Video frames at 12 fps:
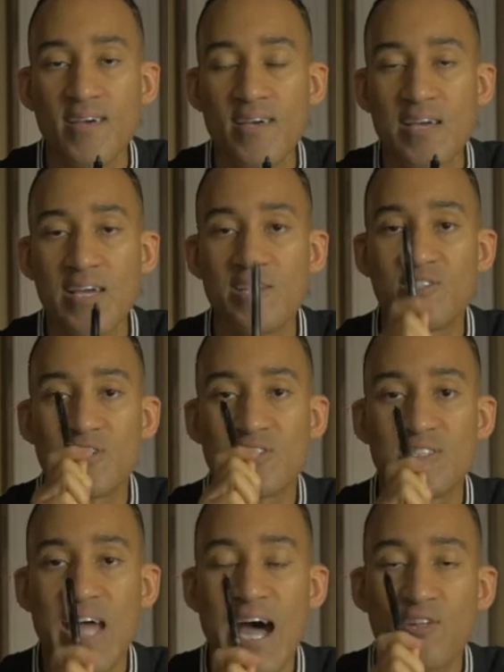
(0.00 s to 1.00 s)
he does
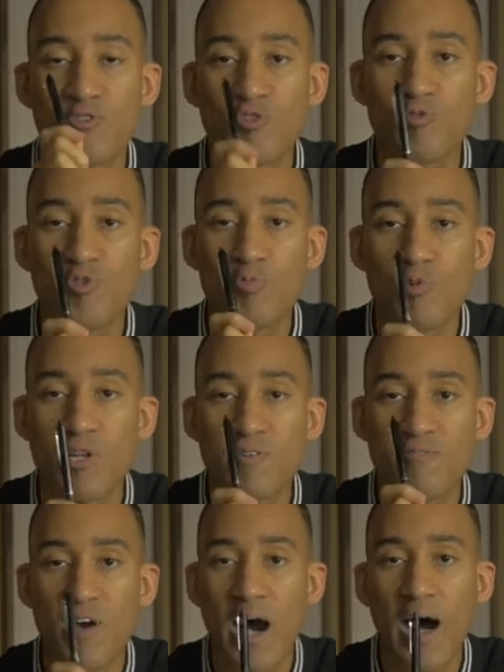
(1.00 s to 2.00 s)
not do the will
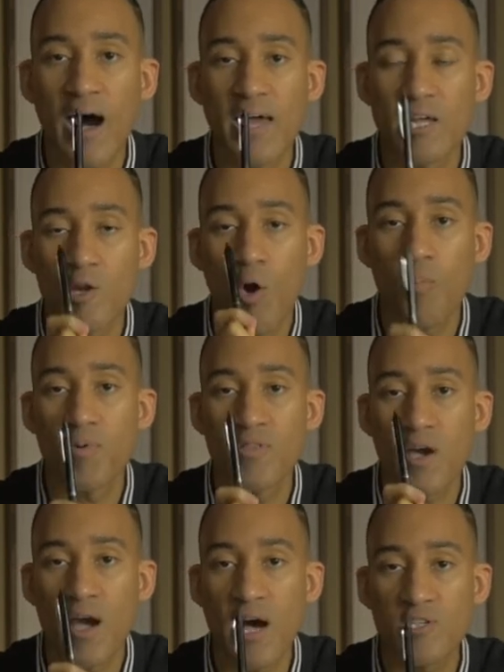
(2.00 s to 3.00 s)
of God and open
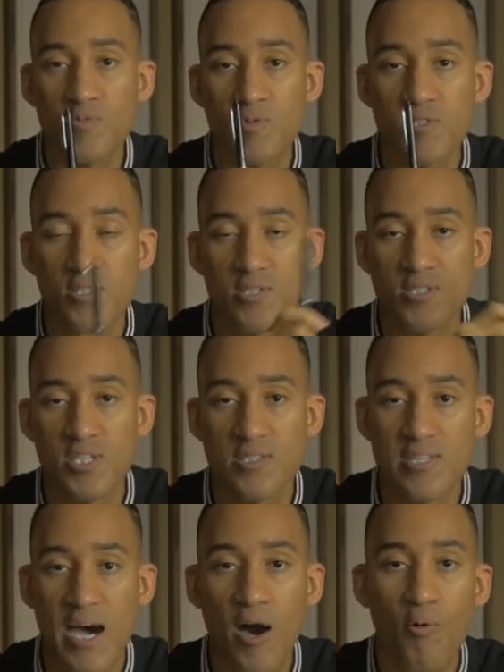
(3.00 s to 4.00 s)
the gospel to the
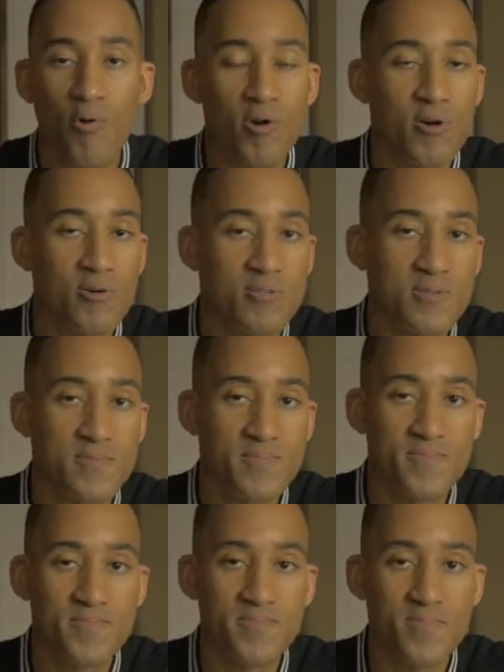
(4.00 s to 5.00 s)
Gentile world.
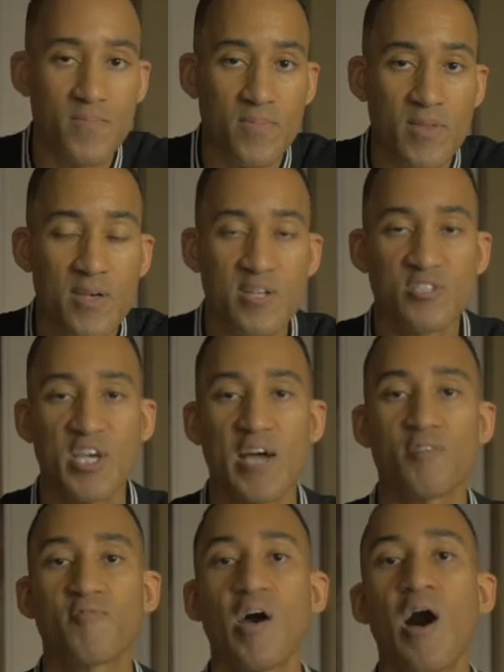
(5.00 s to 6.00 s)

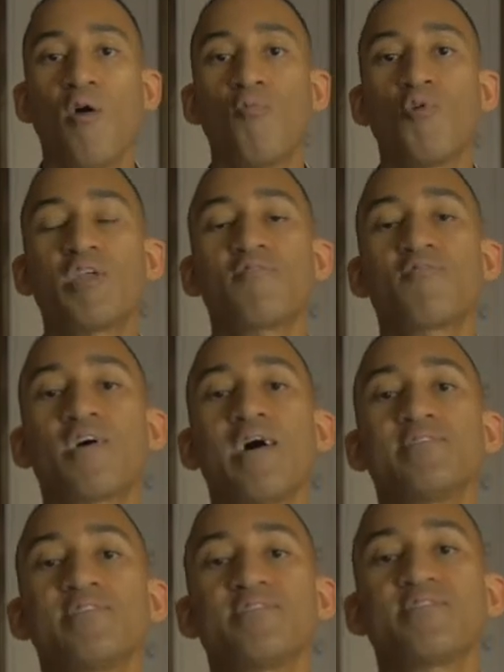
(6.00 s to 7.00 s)
Child of God, what if
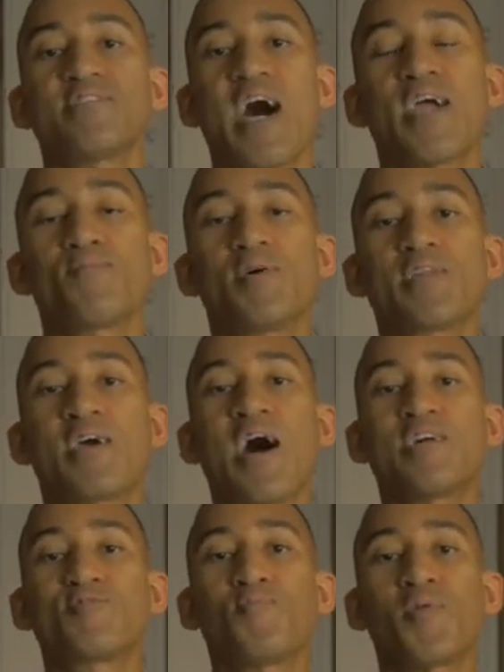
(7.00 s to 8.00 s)
God's assignment,
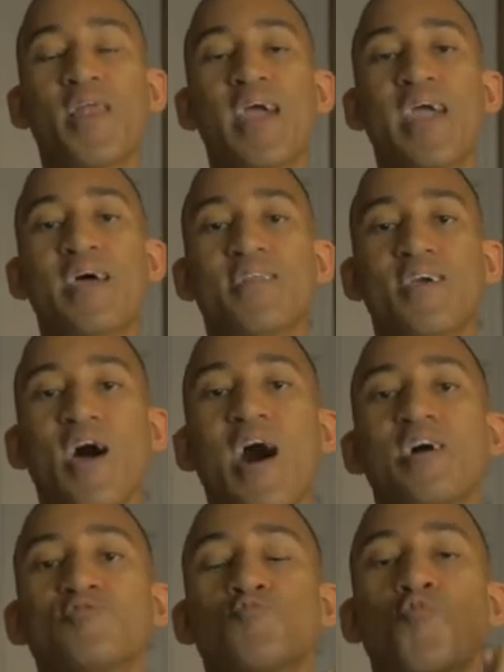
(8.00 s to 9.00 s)
God's plan,
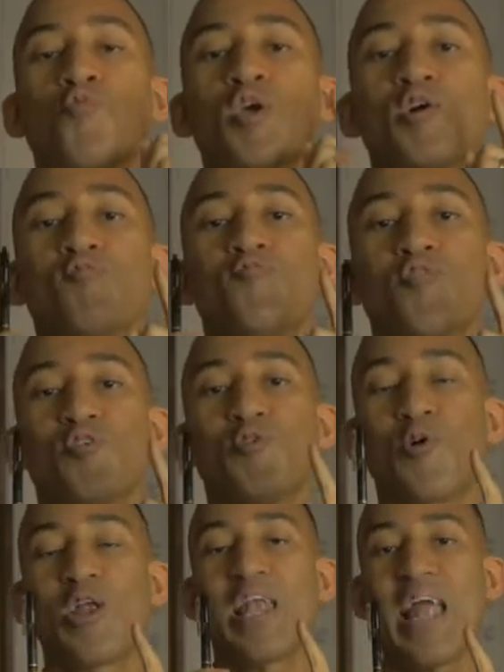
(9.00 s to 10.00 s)
God's will for
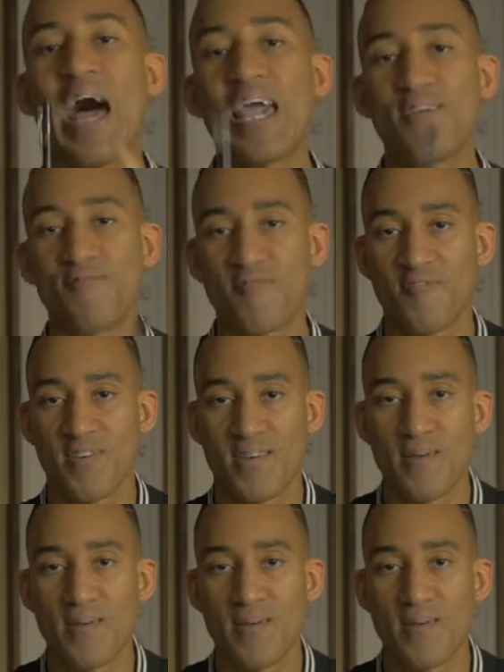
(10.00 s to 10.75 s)
your life